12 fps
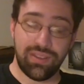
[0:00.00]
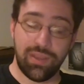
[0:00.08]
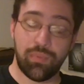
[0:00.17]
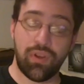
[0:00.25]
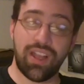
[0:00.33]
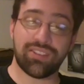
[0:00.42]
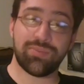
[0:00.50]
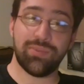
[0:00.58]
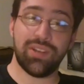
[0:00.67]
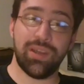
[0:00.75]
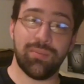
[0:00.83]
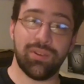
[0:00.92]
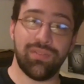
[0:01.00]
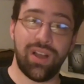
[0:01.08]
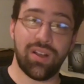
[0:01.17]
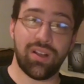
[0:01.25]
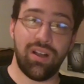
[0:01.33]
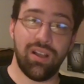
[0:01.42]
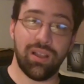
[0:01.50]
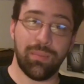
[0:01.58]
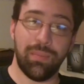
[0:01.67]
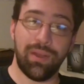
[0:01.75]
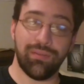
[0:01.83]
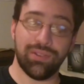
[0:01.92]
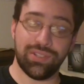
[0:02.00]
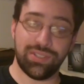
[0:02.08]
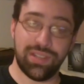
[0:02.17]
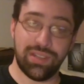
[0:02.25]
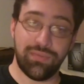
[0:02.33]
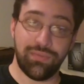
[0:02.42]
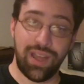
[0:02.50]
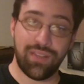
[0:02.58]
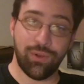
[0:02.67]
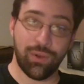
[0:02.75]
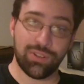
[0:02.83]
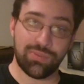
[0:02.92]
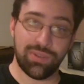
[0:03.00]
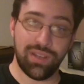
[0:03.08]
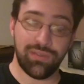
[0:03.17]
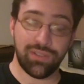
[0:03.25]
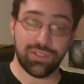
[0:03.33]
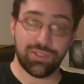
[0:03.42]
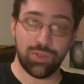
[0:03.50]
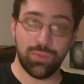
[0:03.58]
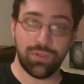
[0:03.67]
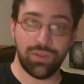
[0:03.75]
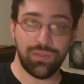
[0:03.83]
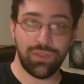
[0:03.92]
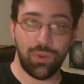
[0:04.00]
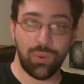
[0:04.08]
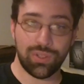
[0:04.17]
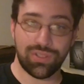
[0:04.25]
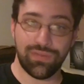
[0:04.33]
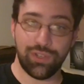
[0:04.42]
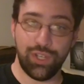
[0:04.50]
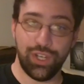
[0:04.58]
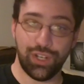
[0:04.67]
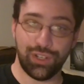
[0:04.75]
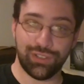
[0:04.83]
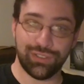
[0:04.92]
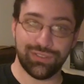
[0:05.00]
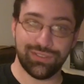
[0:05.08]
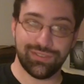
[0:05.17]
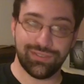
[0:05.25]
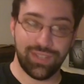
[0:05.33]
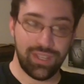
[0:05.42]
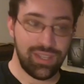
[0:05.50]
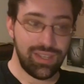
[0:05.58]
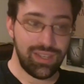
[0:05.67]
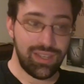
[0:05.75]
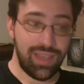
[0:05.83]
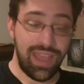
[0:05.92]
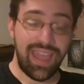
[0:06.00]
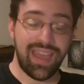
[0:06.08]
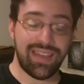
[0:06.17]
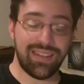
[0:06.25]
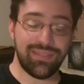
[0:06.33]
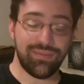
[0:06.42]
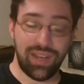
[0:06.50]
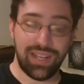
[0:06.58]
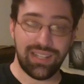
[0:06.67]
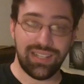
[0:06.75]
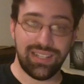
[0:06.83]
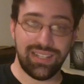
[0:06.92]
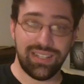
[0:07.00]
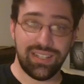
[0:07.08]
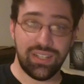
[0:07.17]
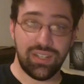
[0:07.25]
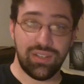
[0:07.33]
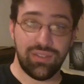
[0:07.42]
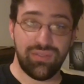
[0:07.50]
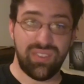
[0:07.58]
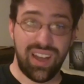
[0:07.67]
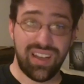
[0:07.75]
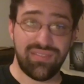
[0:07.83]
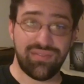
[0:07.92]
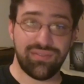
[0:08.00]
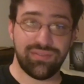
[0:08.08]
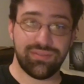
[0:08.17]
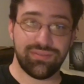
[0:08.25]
The approximate number of alcoholic beverages that the 5 horsemen have consumed over the course of a year. And finally, 5.